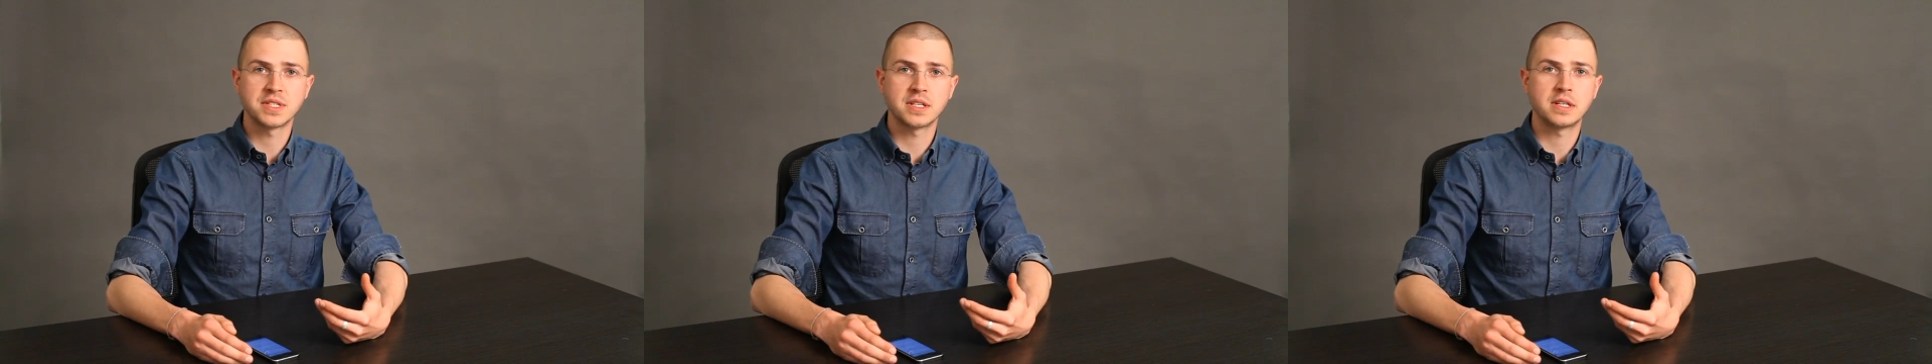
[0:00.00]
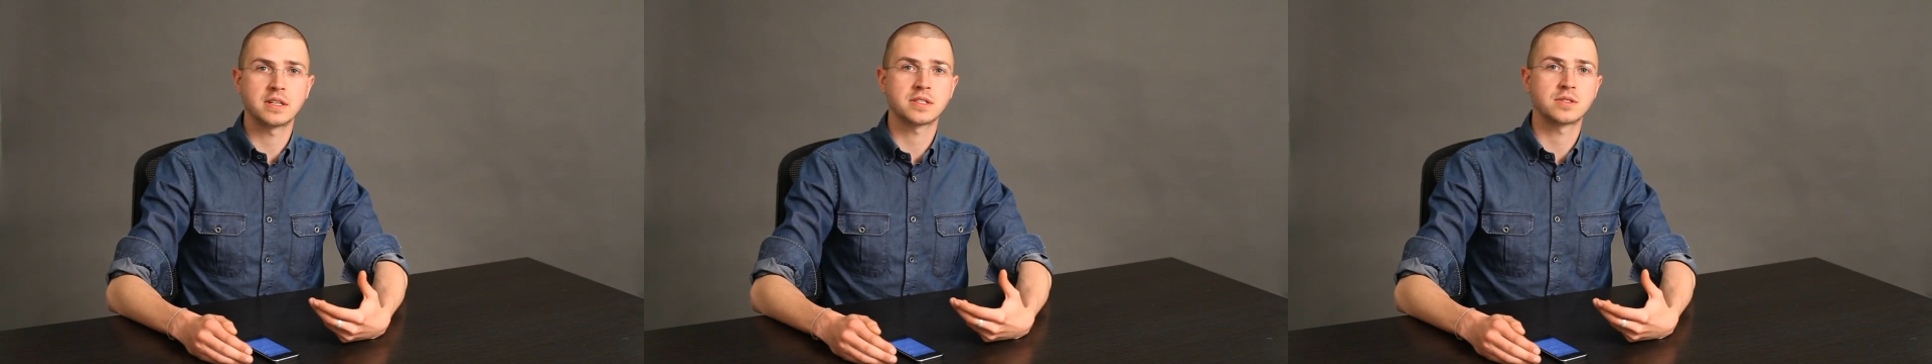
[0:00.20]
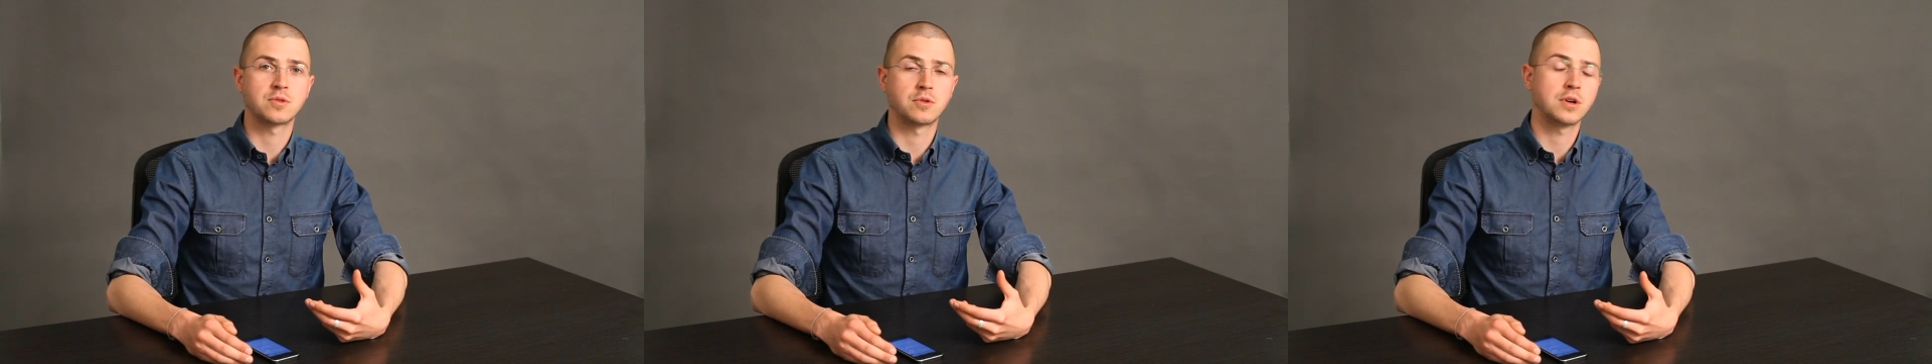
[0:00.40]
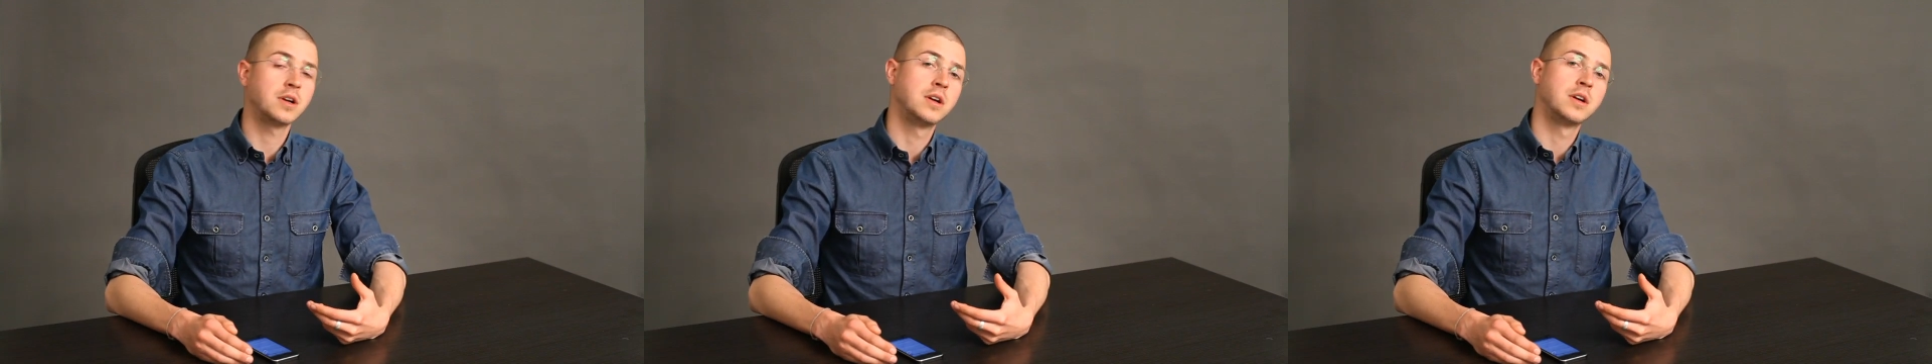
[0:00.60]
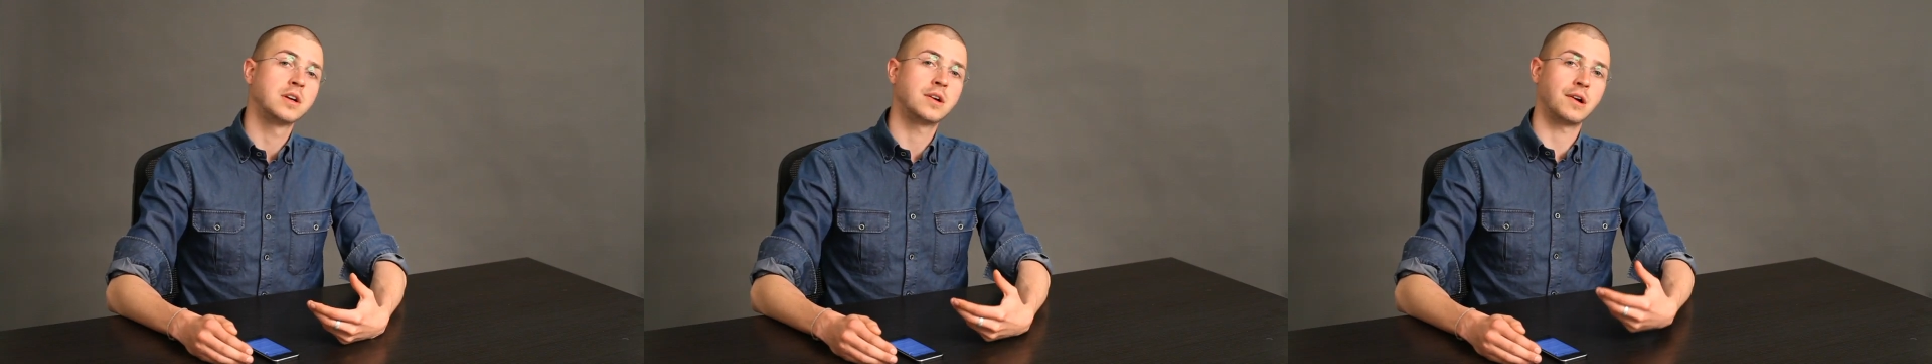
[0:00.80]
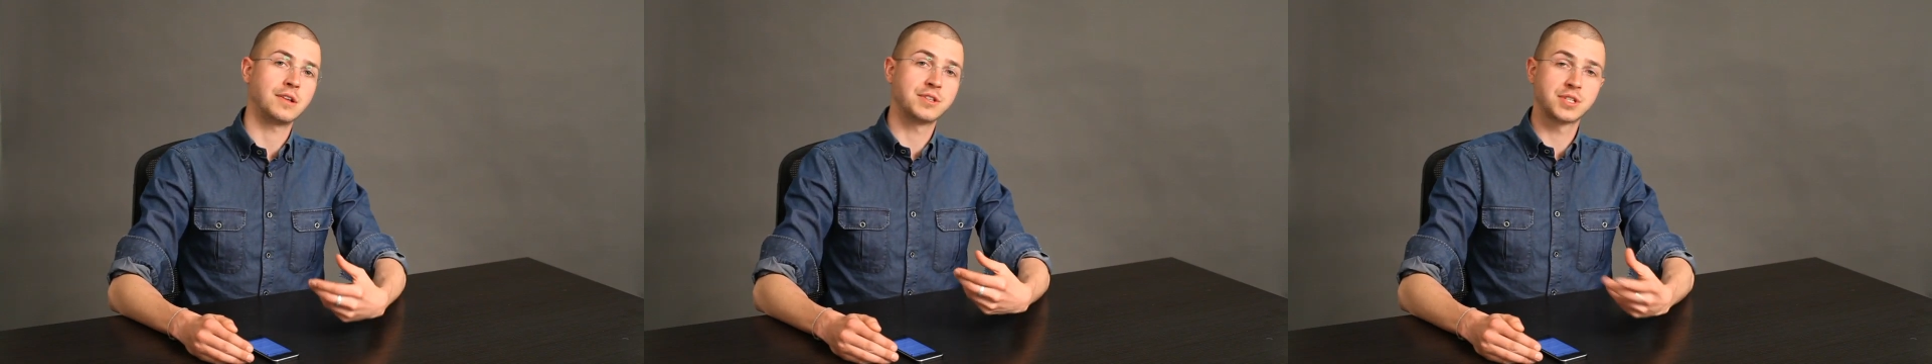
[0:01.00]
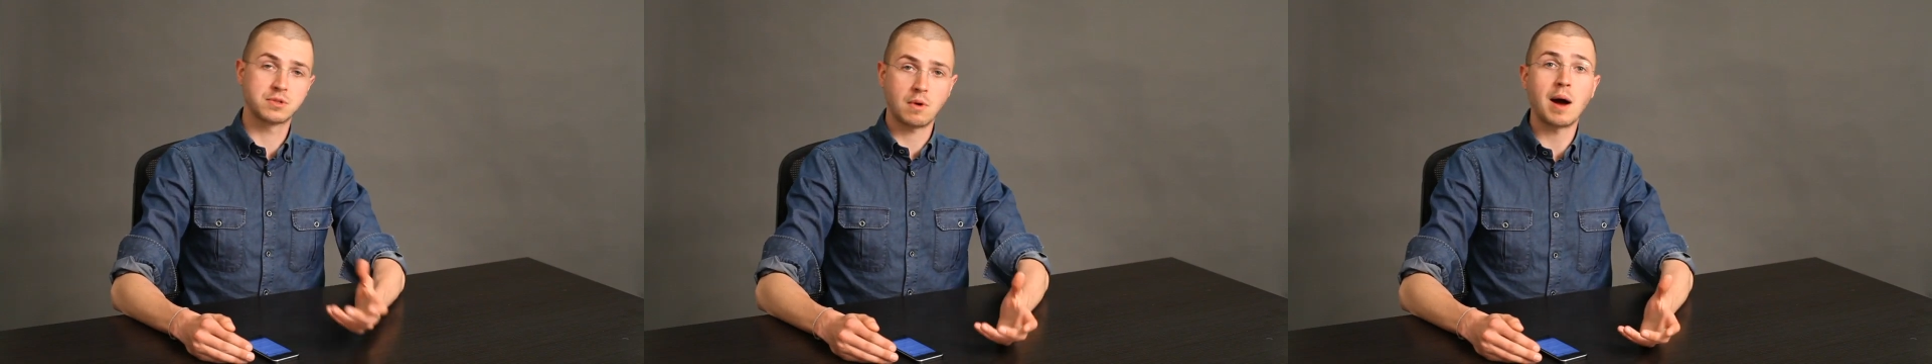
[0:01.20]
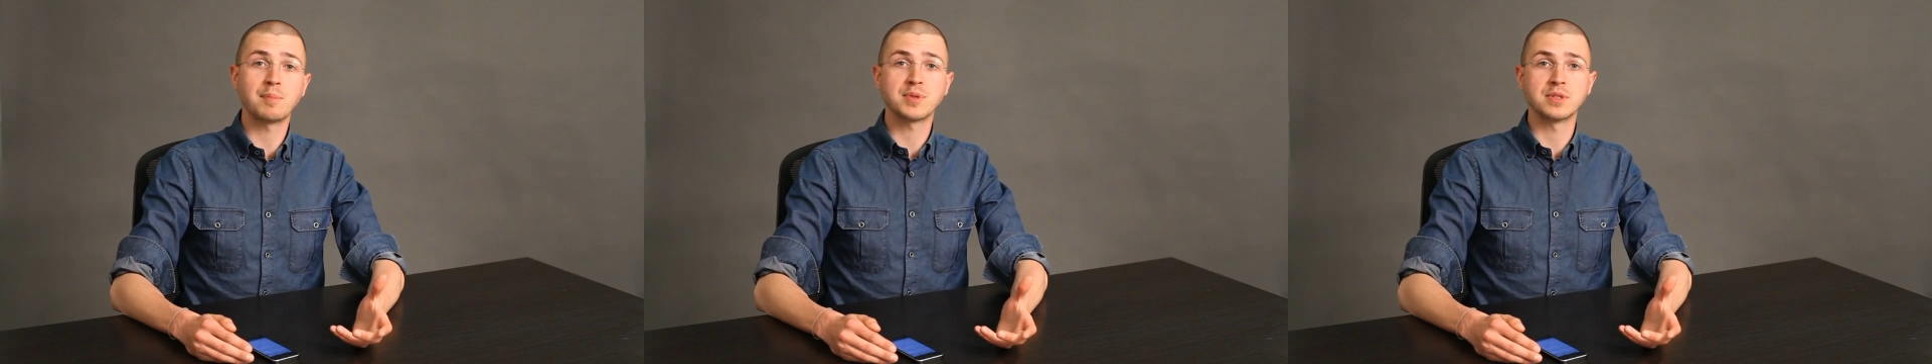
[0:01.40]
Cydia store called
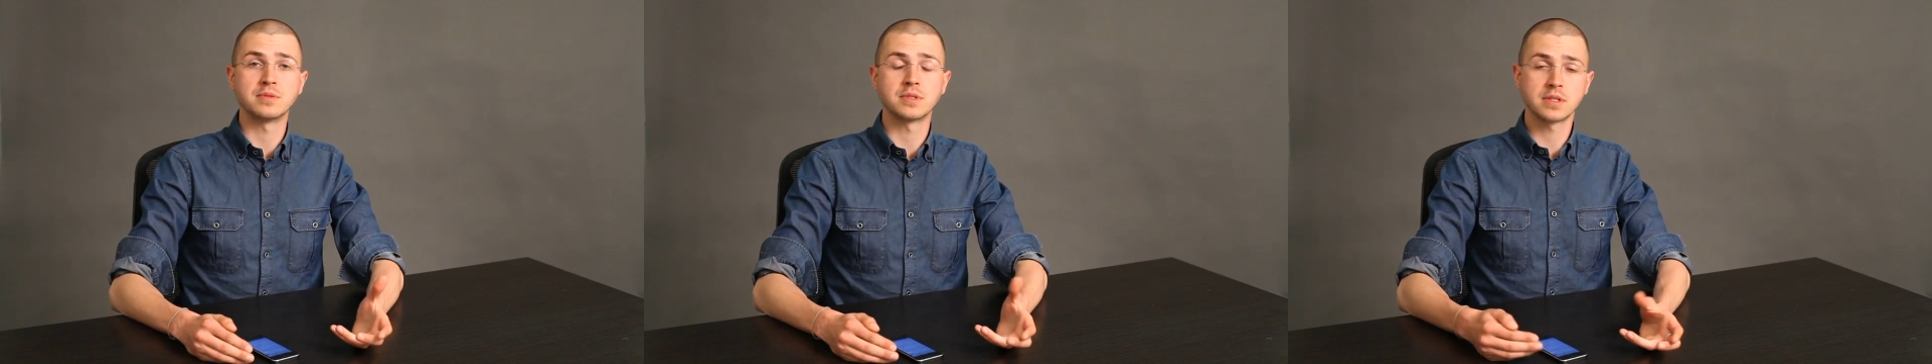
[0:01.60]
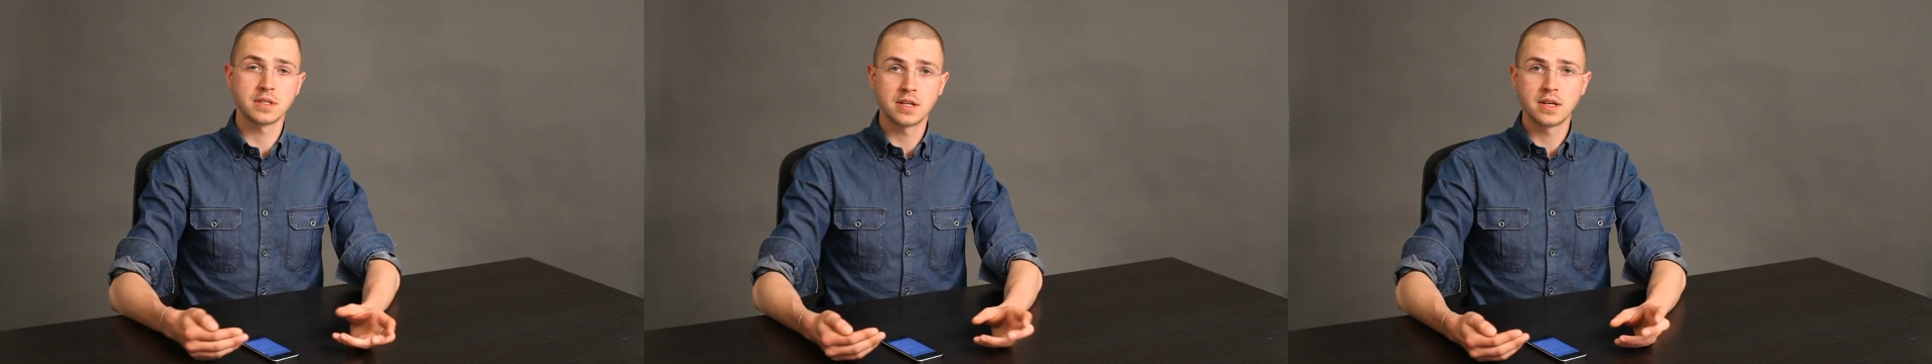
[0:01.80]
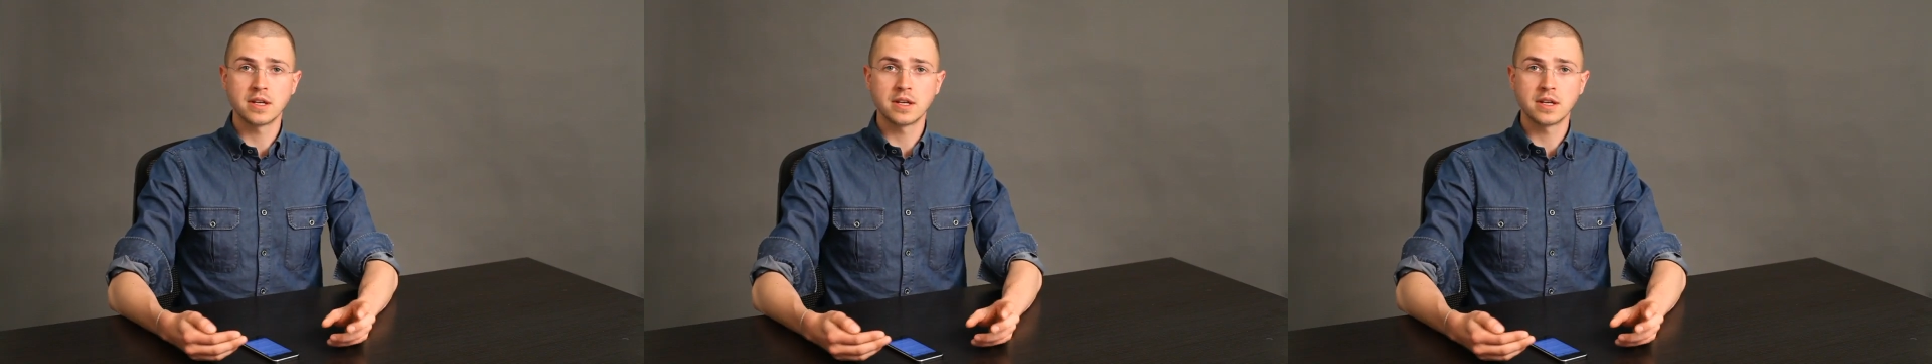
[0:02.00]
SwapTunes,